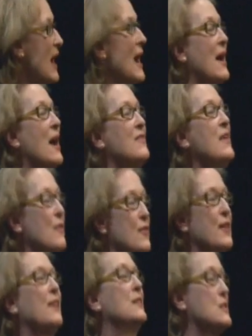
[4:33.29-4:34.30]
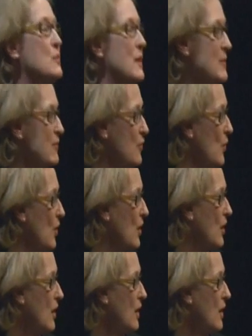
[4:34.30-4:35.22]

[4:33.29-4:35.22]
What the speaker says: I've never felt this way before.